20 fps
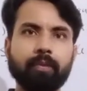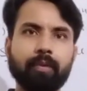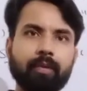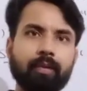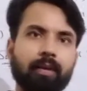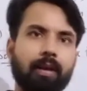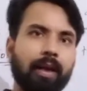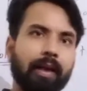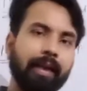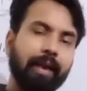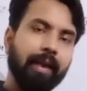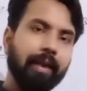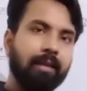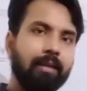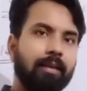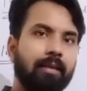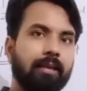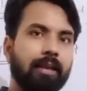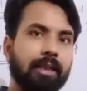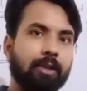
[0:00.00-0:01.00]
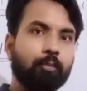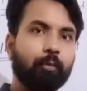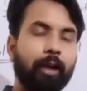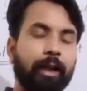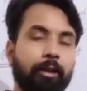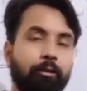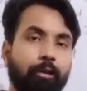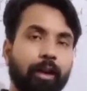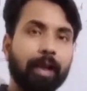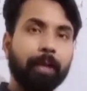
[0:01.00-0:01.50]
Again this point you
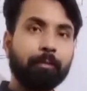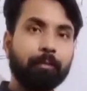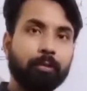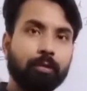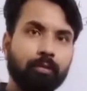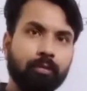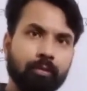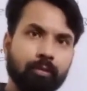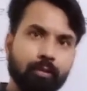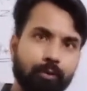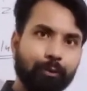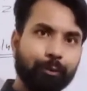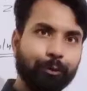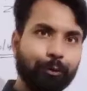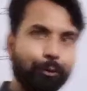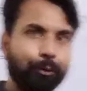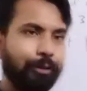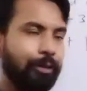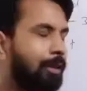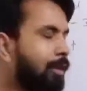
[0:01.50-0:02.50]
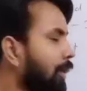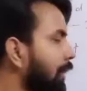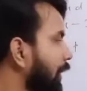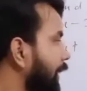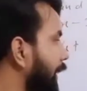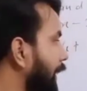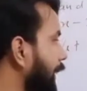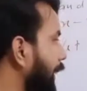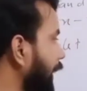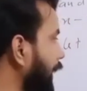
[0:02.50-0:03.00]
have to note.
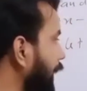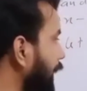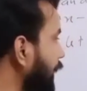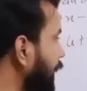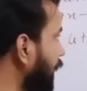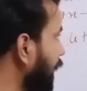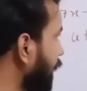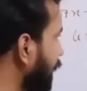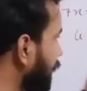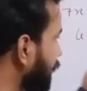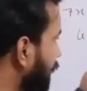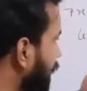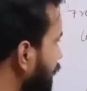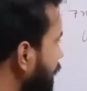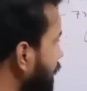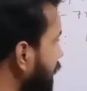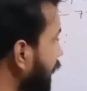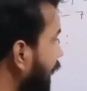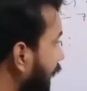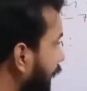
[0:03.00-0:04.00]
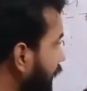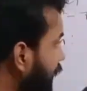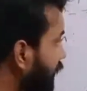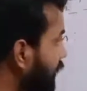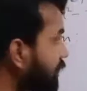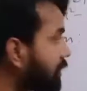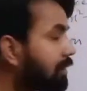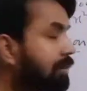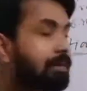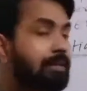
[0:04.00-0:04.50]
In this, at
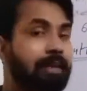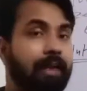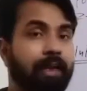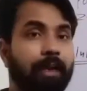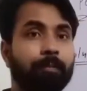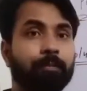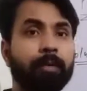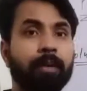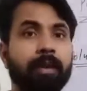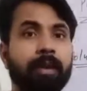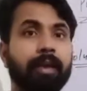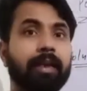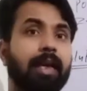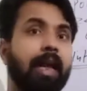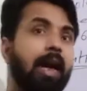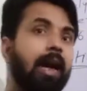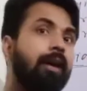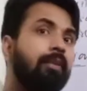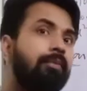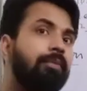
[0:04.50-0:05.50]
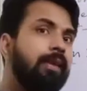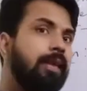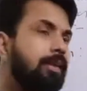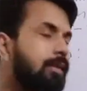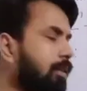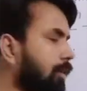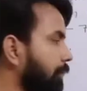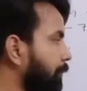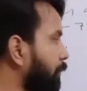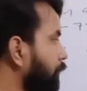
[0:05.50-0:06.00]
this step, in every
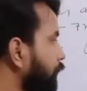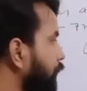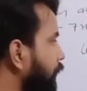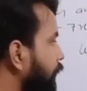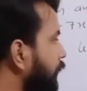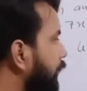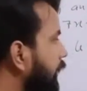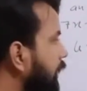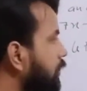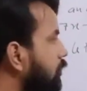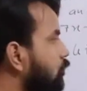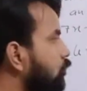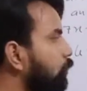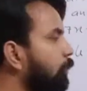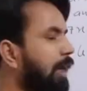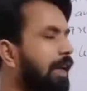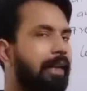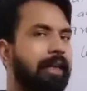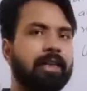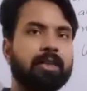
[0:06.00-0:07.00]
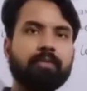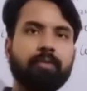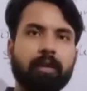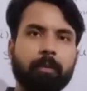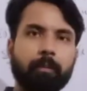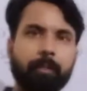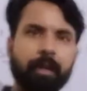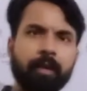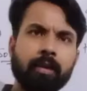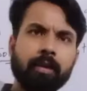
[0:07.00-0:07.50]
sum these two brackets will
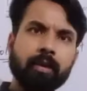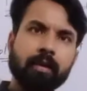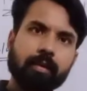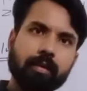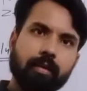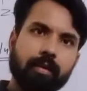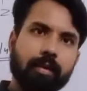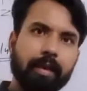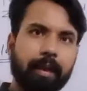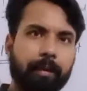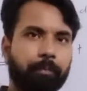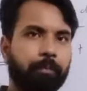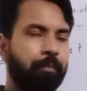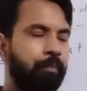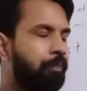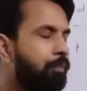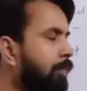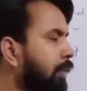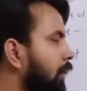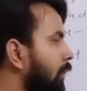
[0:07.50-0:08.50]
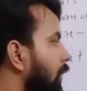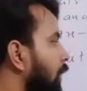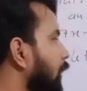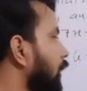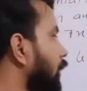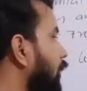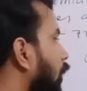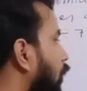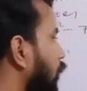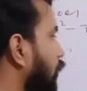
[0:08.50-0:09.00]
be same.
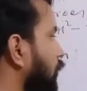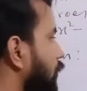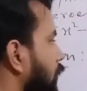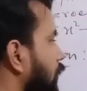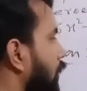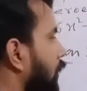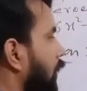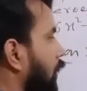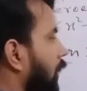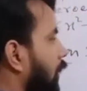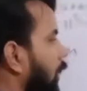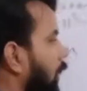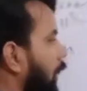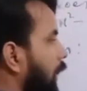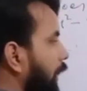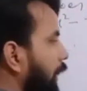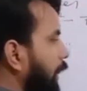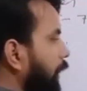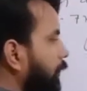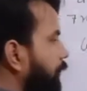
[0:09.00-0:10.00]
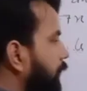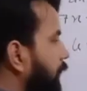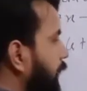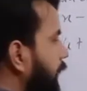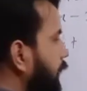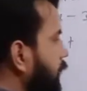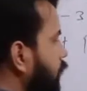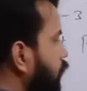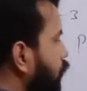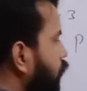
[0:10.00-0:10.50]
Now if
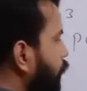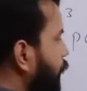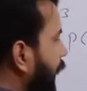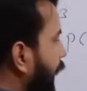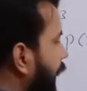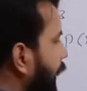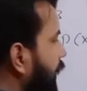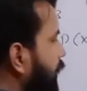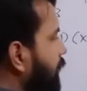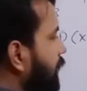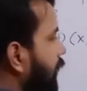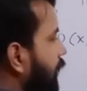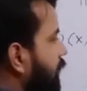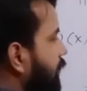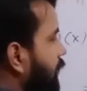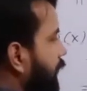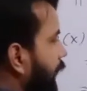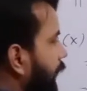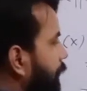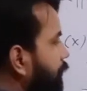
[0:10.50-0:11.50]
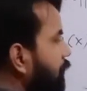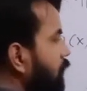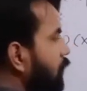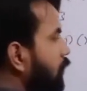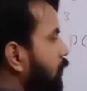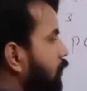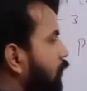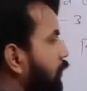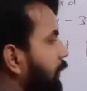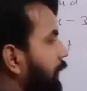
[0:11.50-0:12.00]
these two brackets are same,
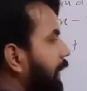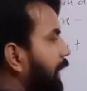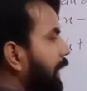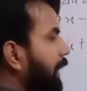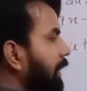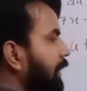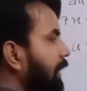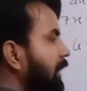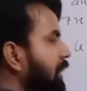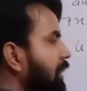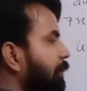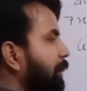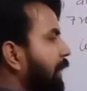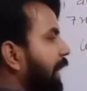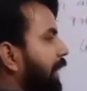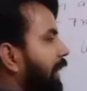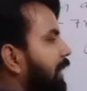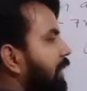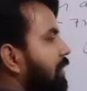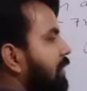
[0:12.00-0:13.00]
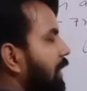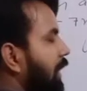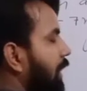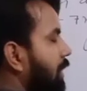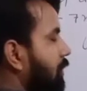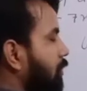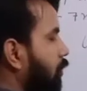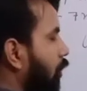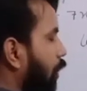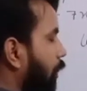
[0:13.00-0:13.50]
so take these brackets as
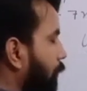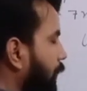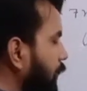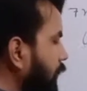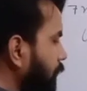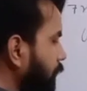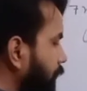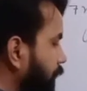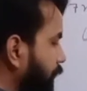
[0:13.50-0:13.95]
common.